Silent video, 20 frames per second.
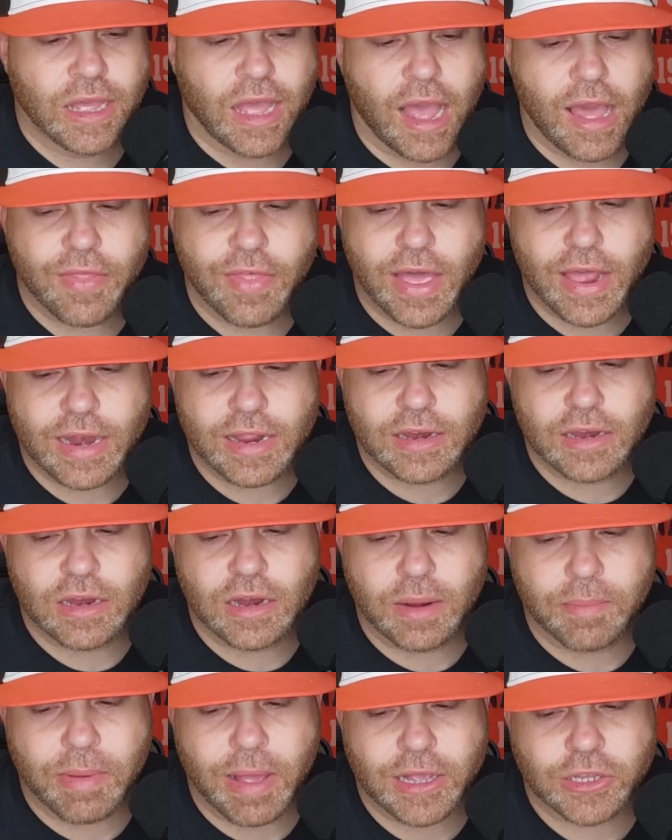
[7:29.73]
And that ended
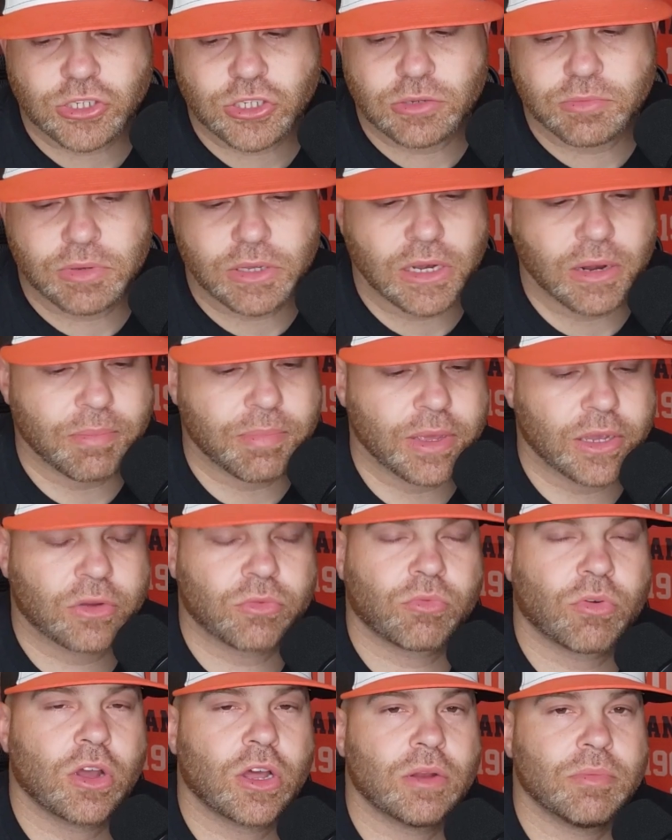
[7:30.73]
up actually being a big
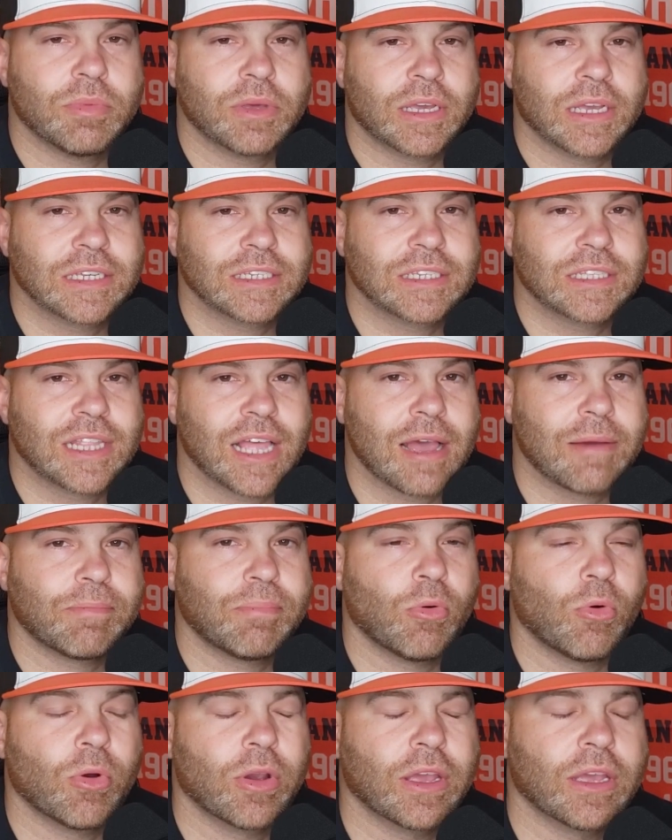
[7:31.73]
run because at that
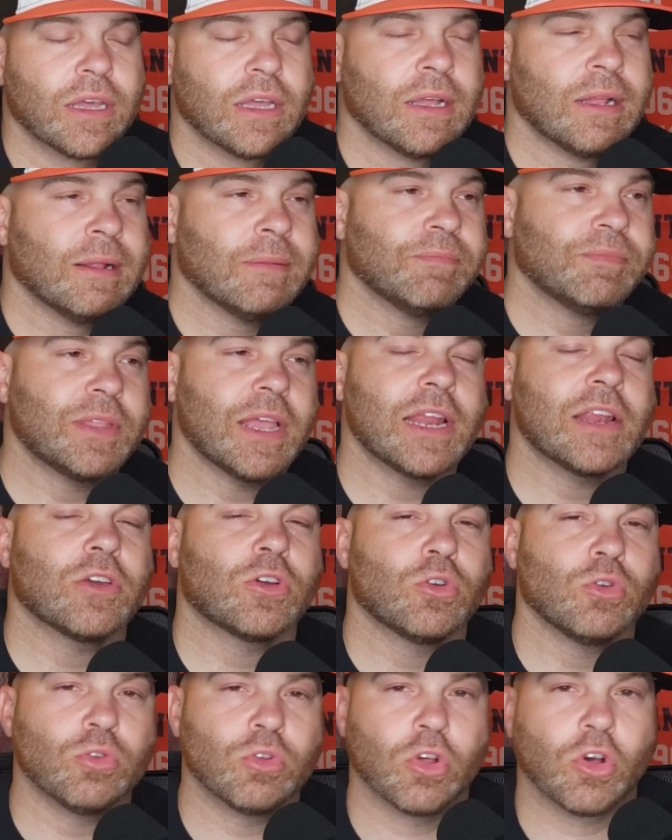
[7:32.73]
point, Danny
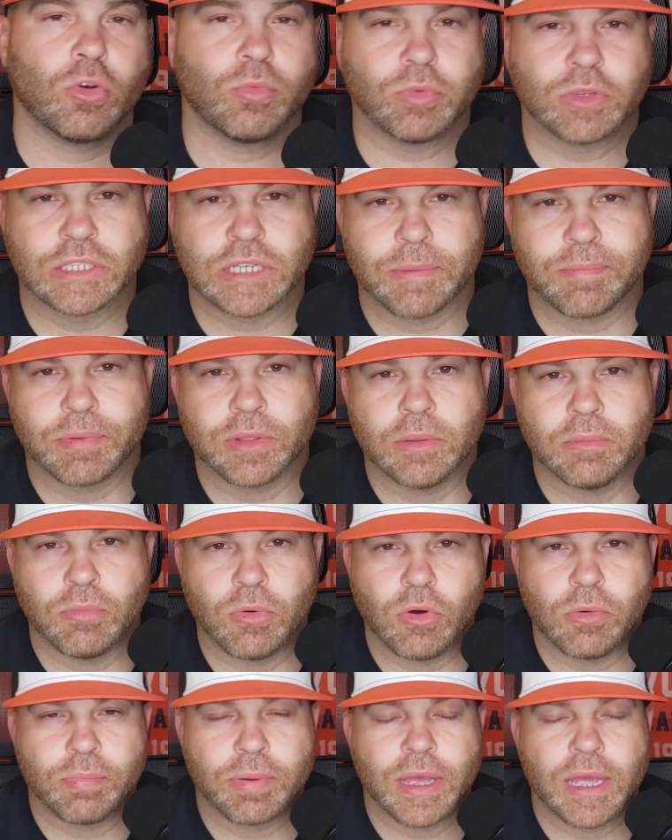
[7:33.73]
Coulomb was up in the
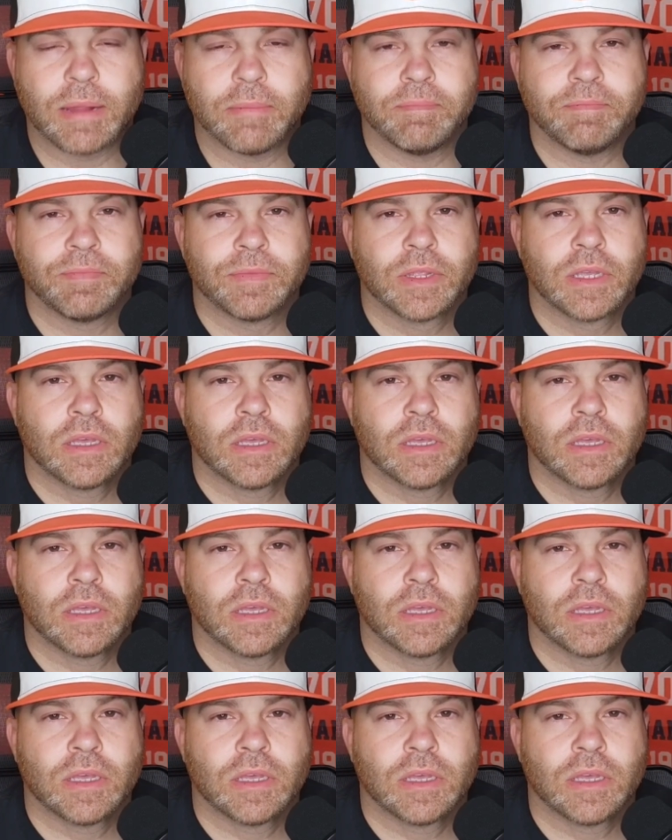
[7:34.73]
bullpen